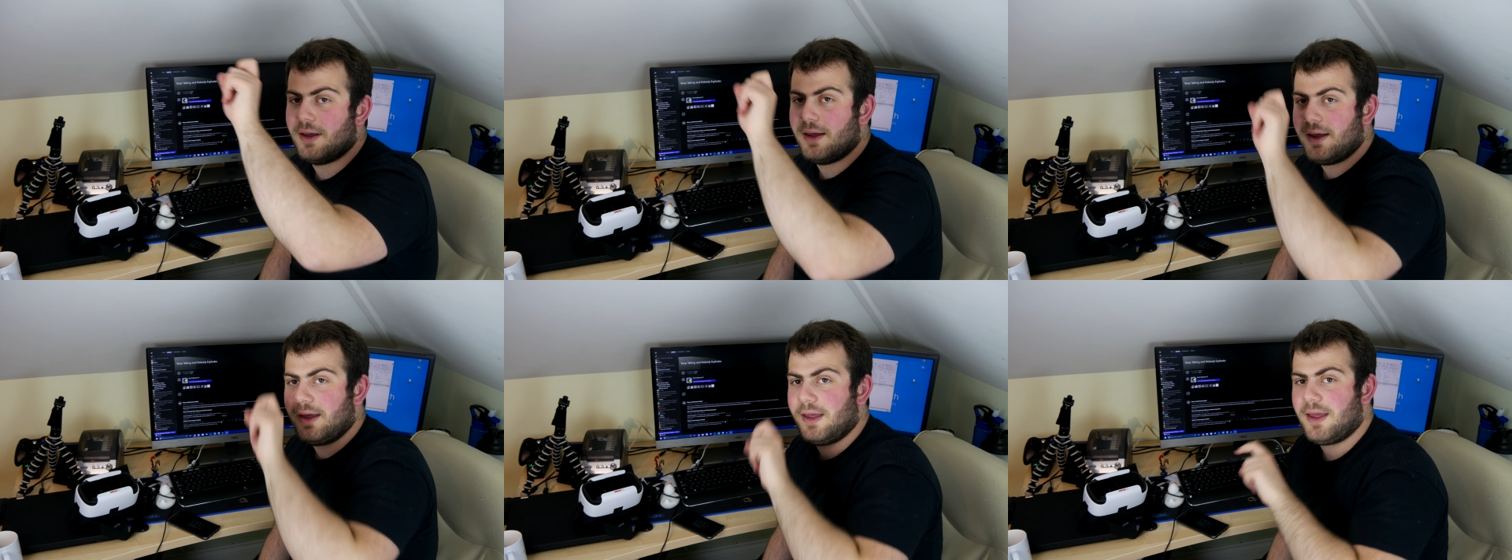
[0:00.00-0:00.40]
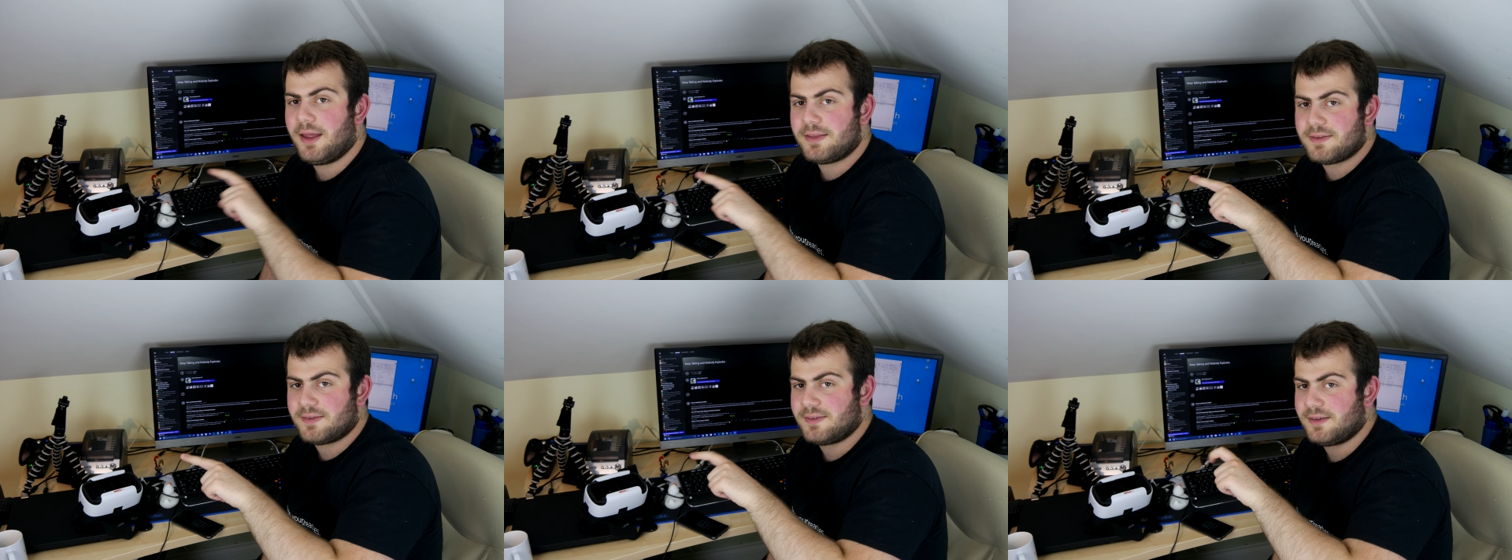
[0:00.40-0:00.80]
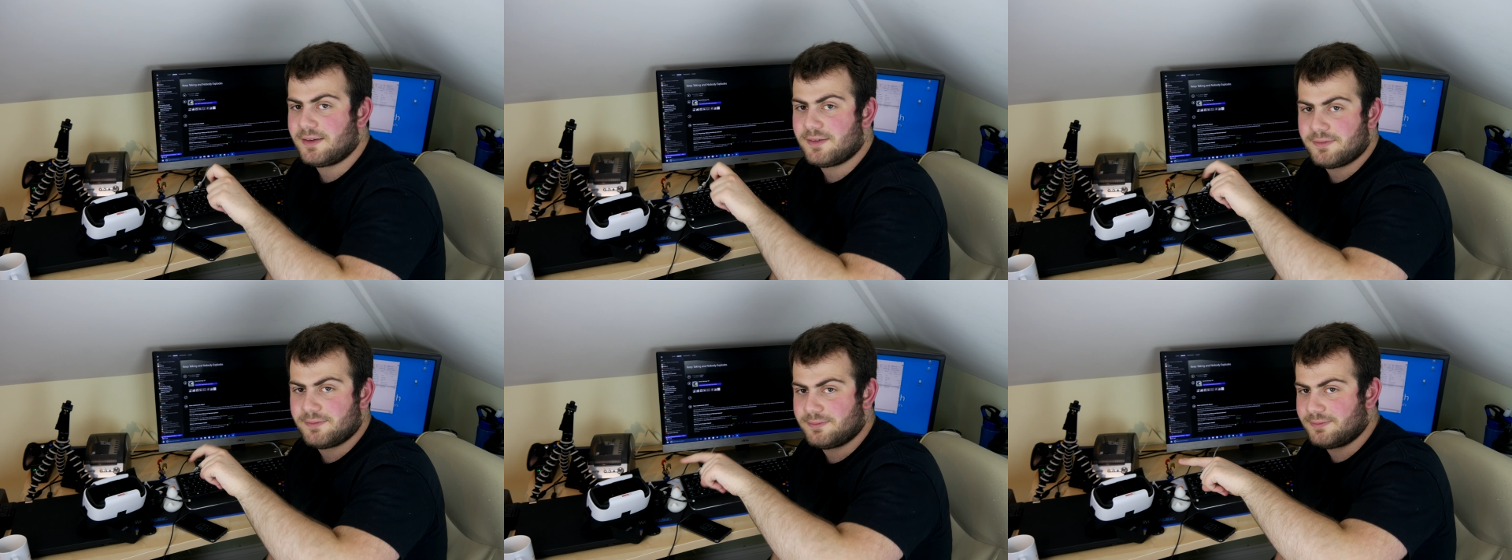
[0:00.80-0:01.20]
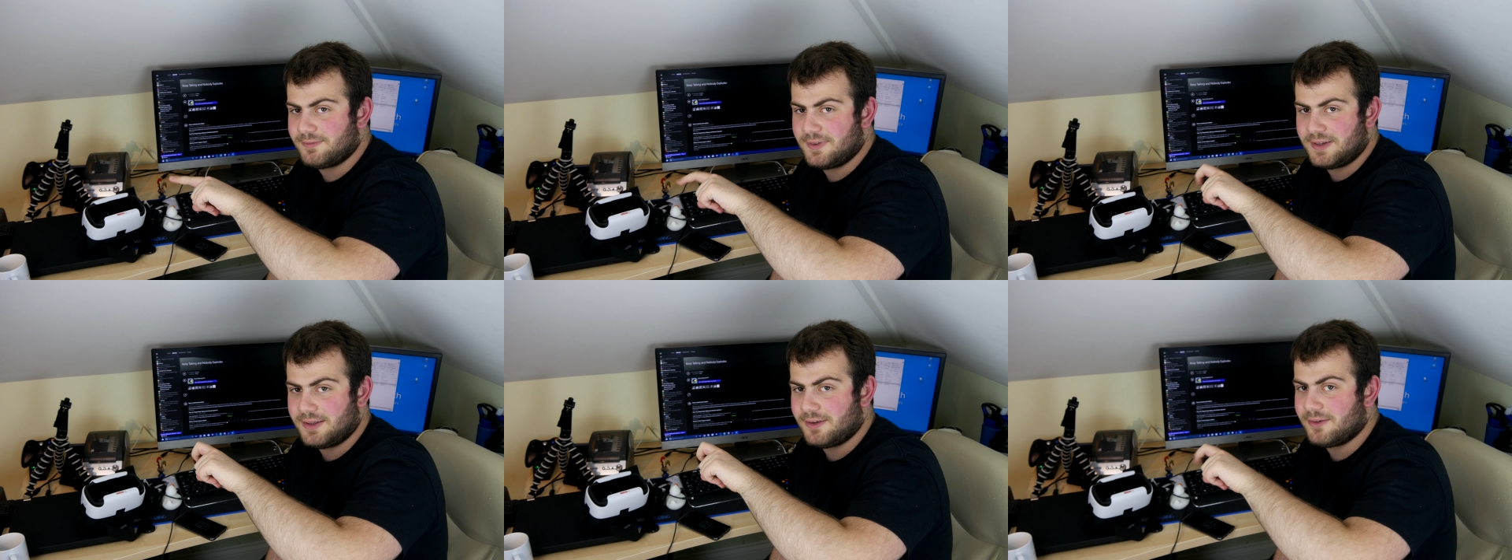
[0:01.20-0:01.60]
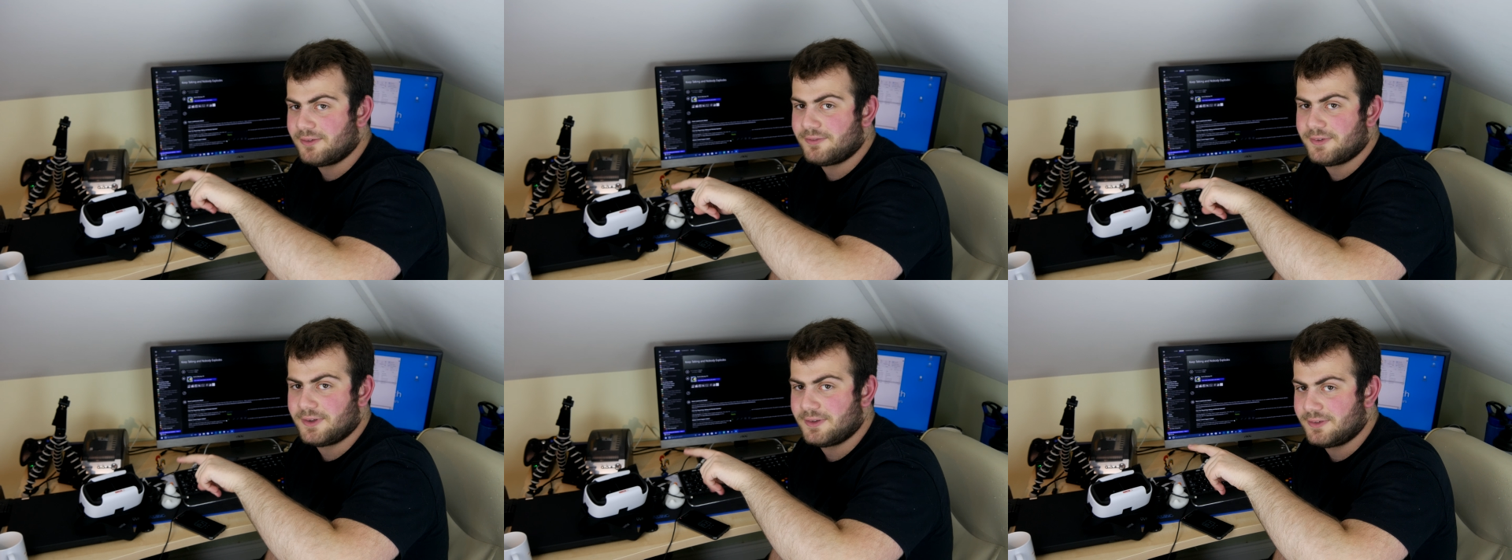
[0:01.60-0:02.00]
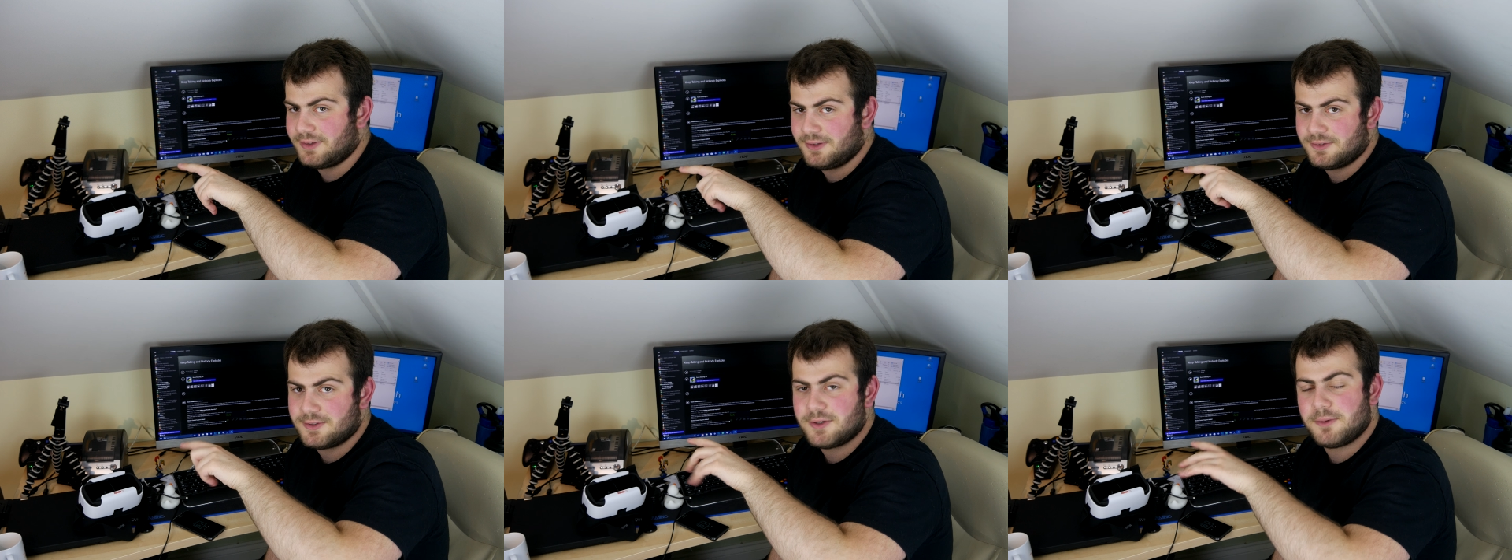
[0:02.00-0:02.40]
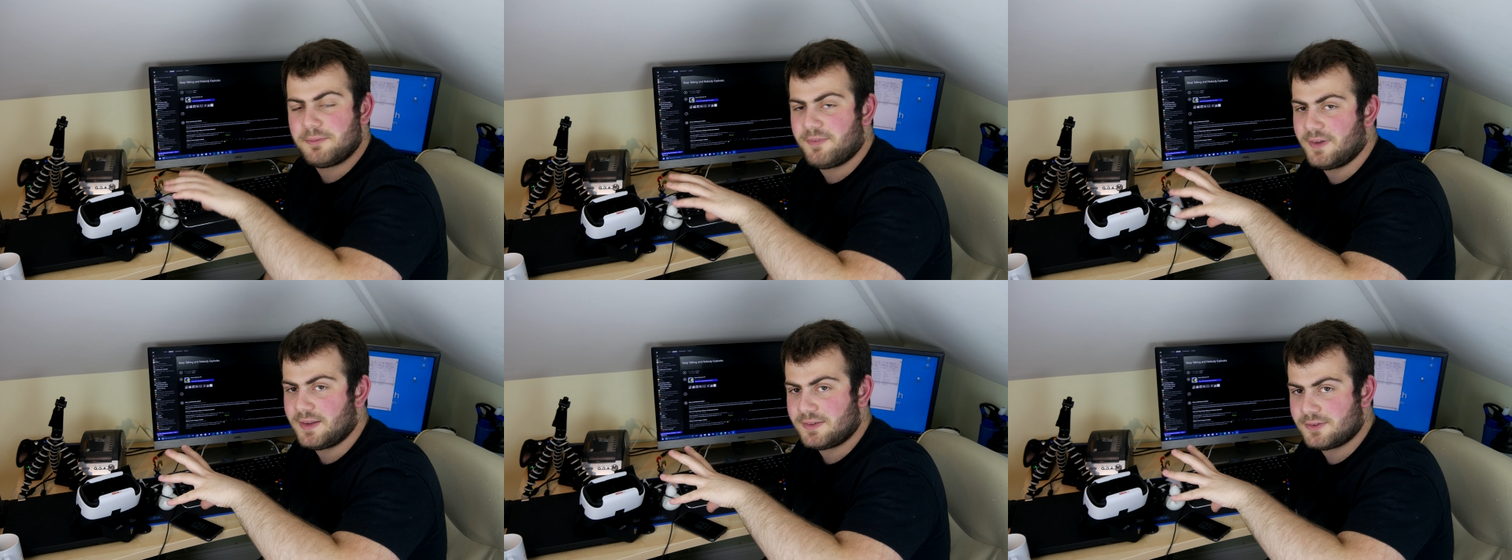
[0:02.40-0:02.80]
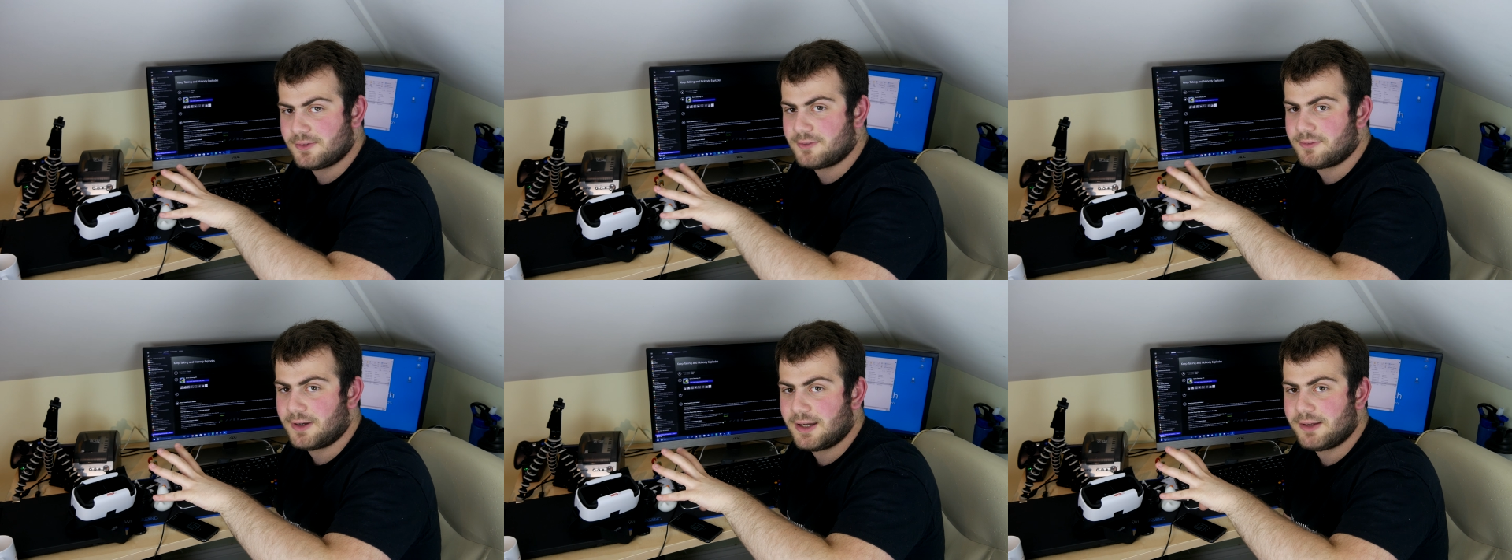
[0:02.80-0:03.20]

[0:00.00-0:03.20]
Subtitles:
here to see a video that YouTube thinks you'll really,